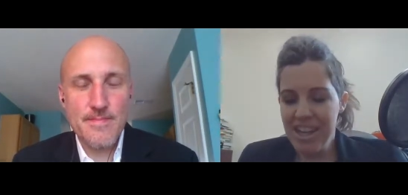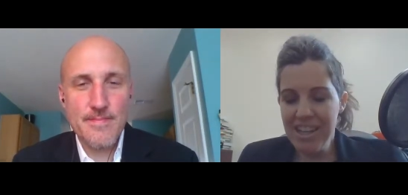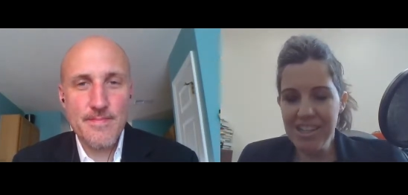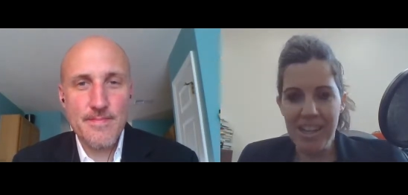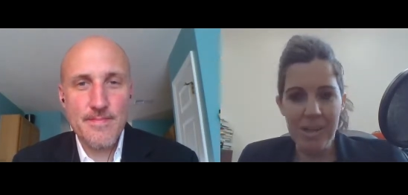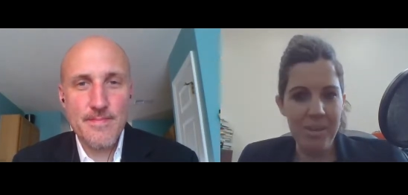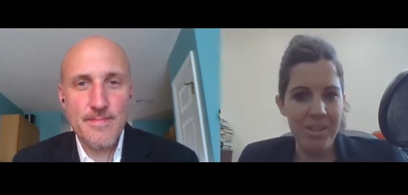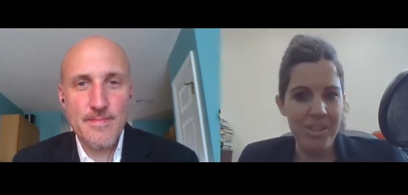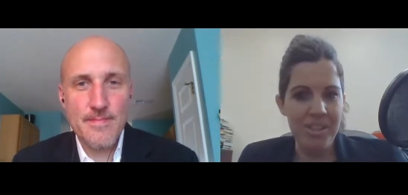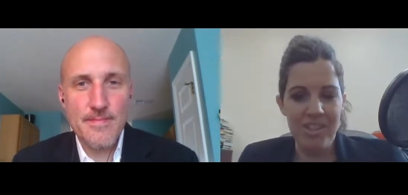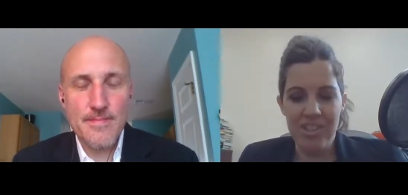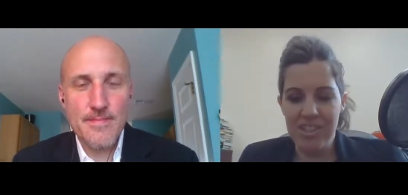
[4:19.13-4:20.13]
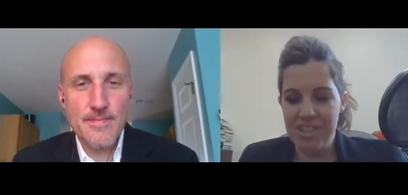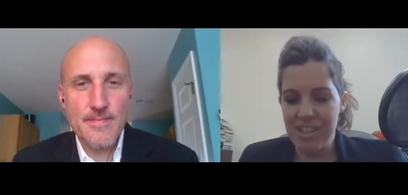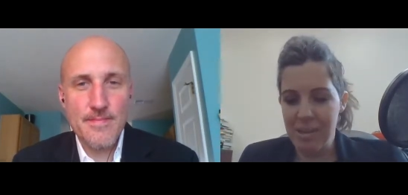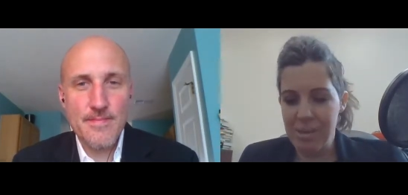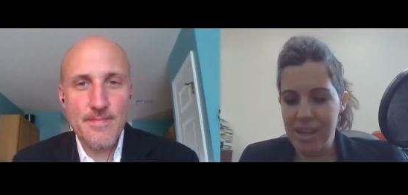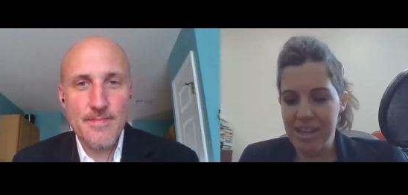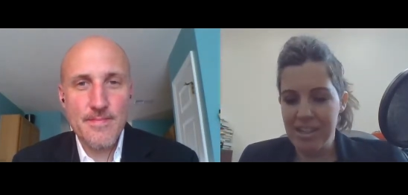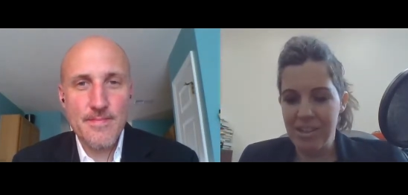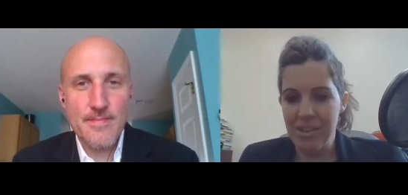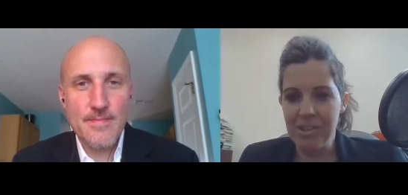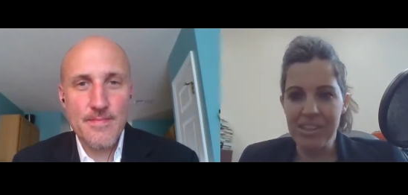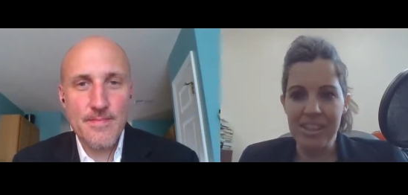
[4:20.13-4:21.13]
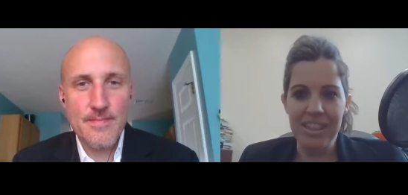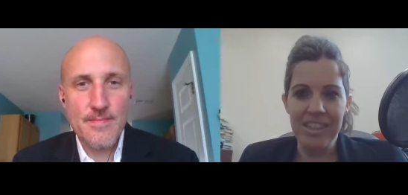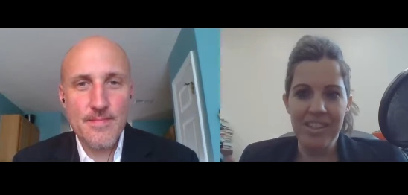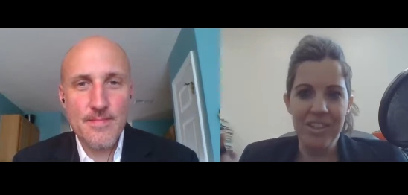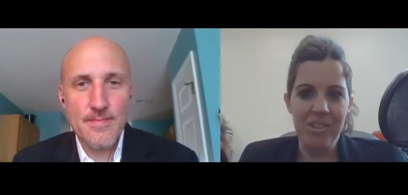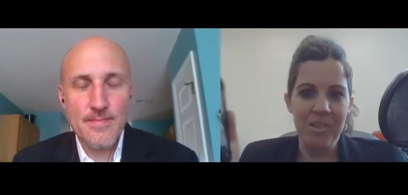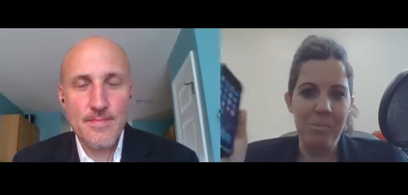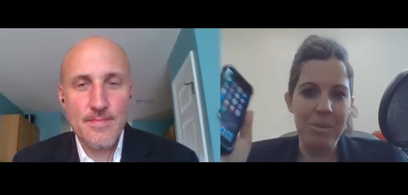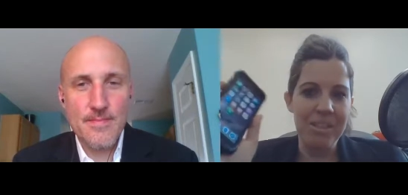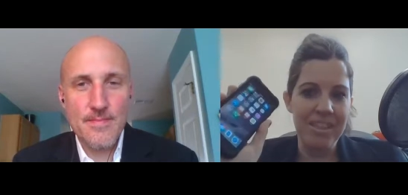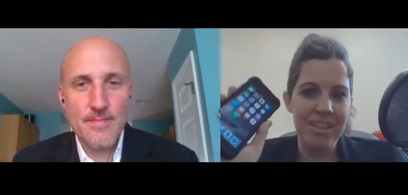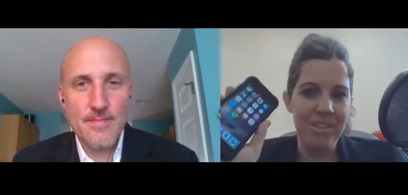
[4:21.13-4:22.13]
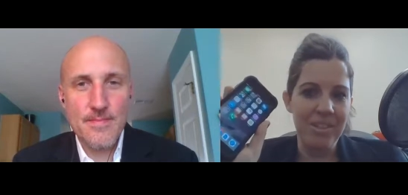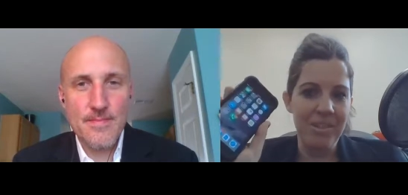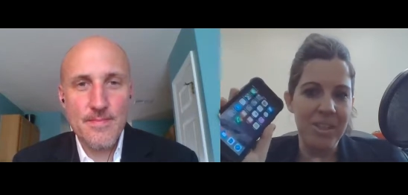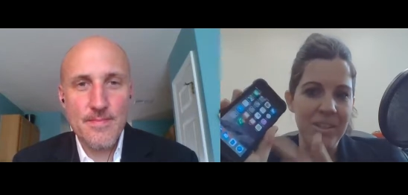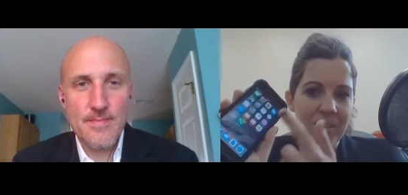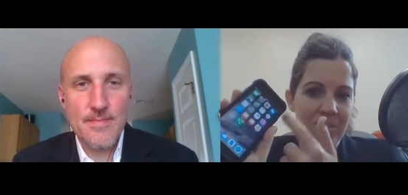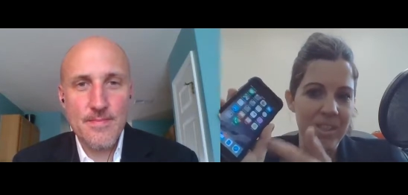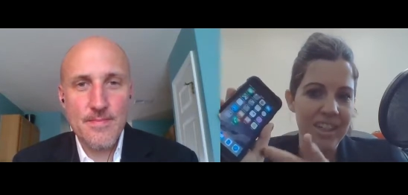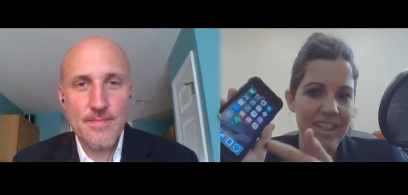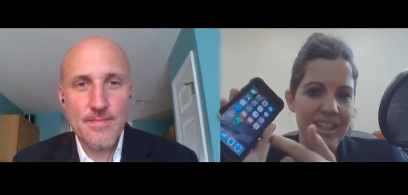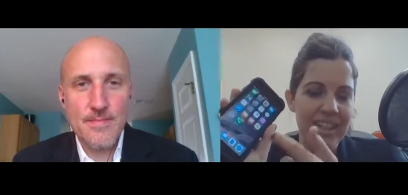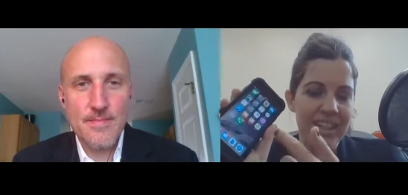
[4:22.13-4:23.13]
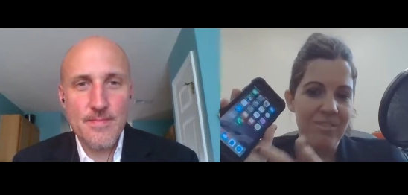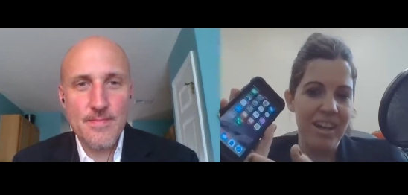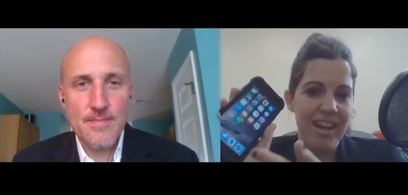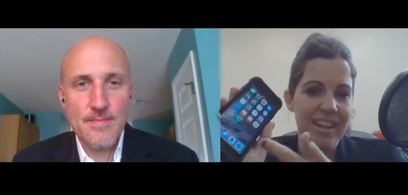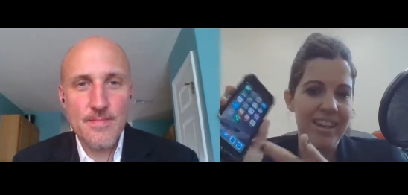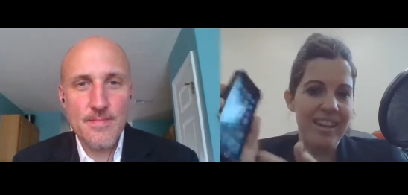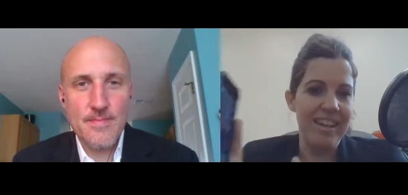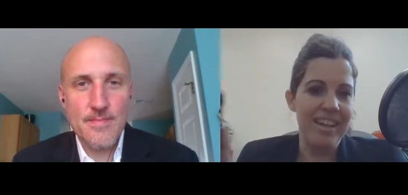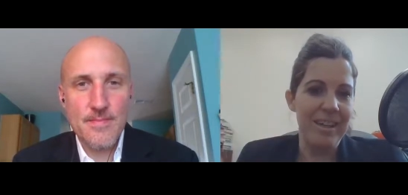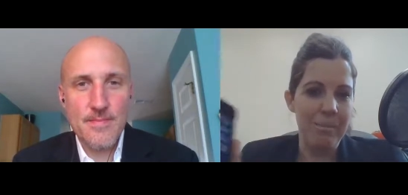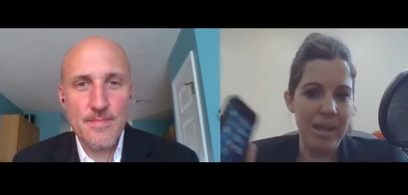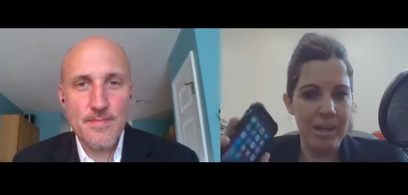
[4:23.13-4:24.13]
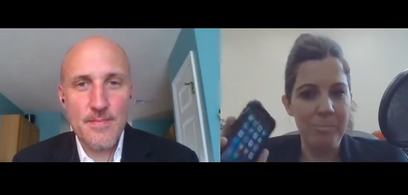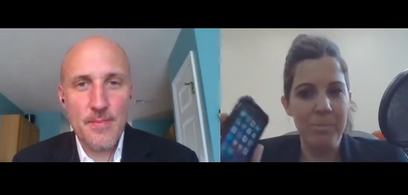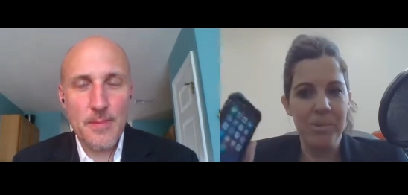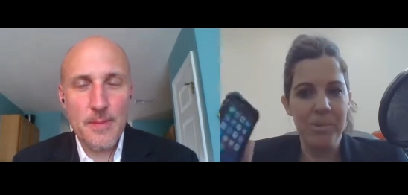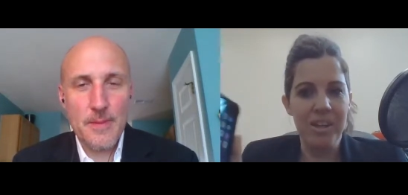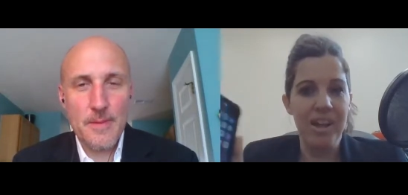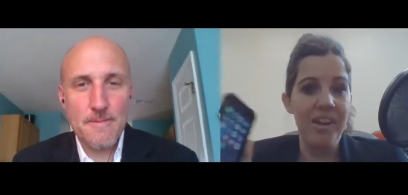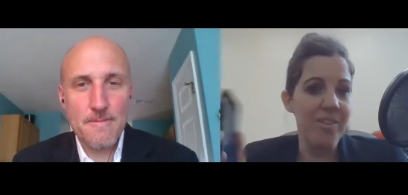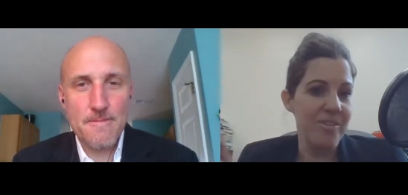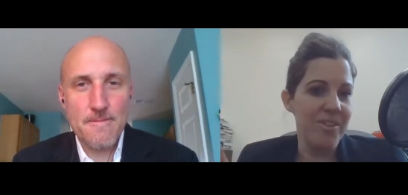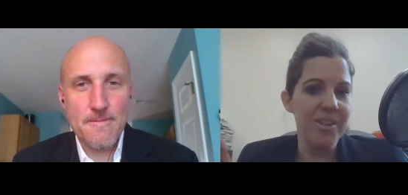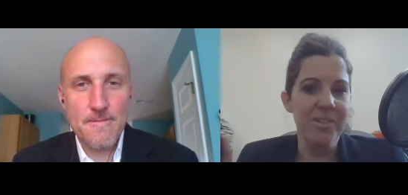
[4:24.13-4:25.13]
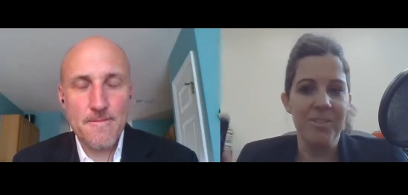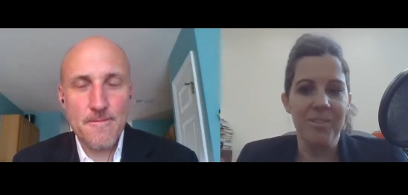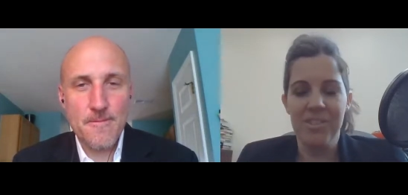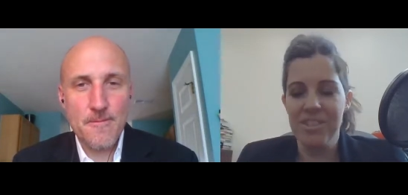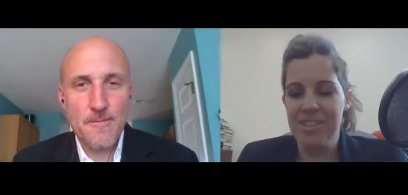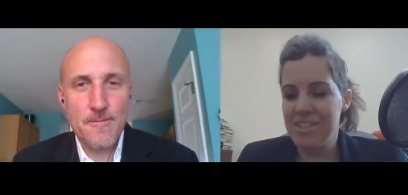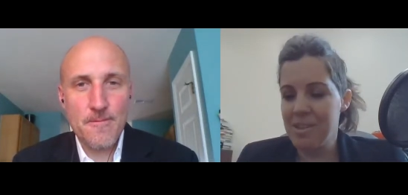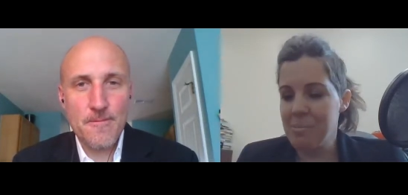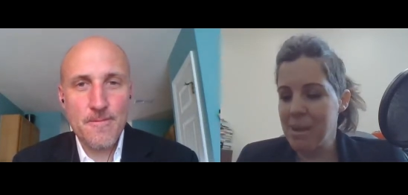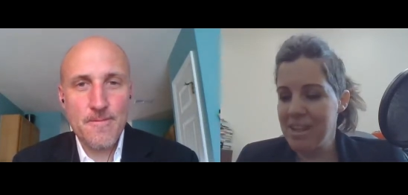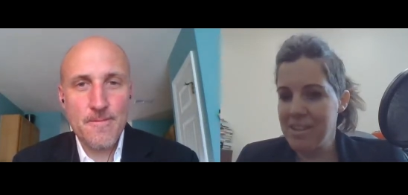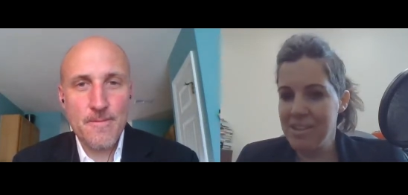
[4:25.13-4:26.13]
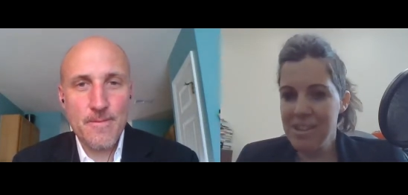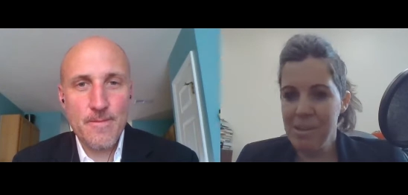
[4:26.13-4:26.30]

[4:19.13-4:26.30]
Speaker 1: a lot of my students just tell me anecdotally they're so busy they're doing their reading and writing and blackboard on their phones and so my